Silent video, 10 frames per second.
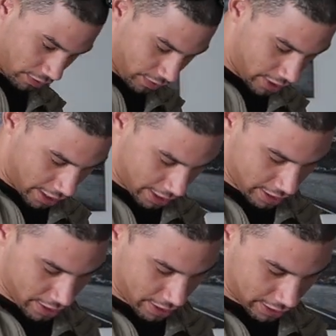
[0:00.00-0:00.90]
If he
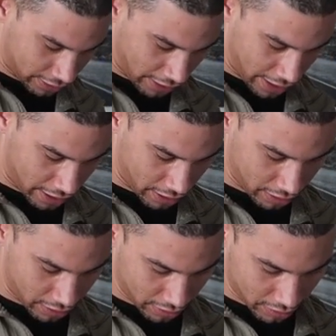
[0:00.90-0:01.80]
did, that's like
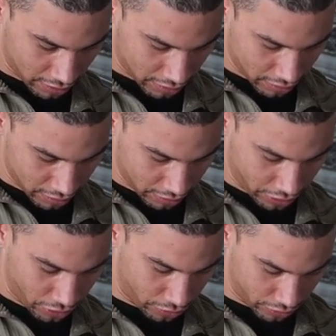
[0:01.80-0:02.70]

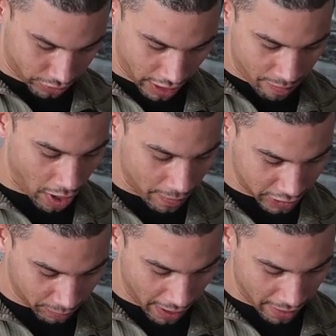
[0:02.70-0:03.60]
huge. I
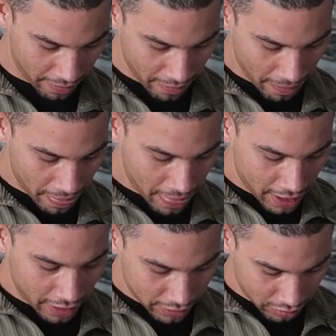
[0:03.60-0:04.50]
probably spent
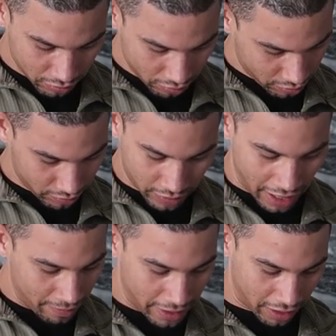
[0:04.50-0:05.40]

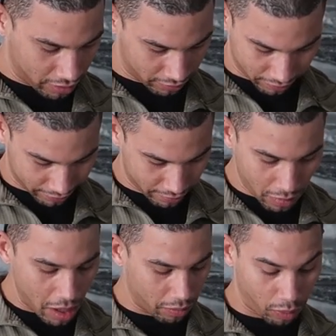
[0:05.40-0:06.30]
damn near,
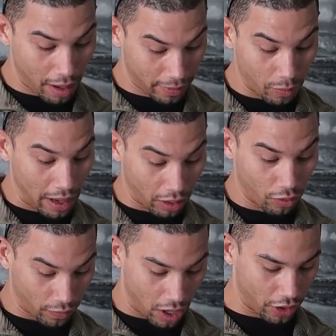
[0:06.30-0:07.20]
probably well
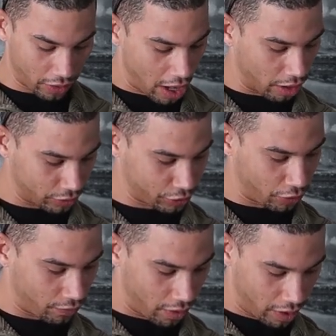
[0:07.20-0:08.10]
over $100
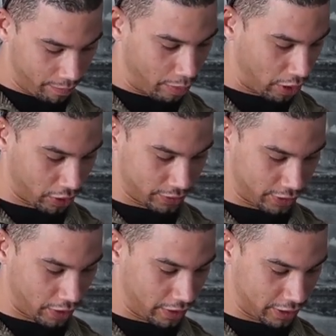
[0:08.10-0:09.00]
so far in turns
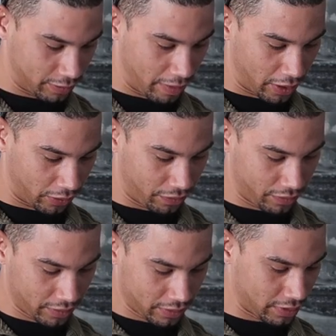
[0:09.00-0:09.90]
during this
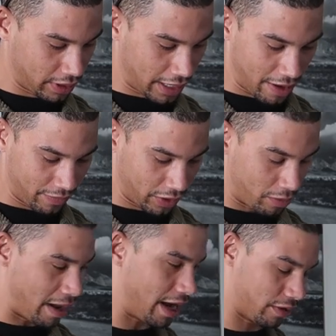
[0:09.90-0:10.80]
build. Like having to
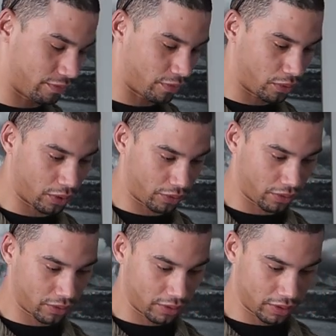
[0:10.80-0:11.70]
go back and forth.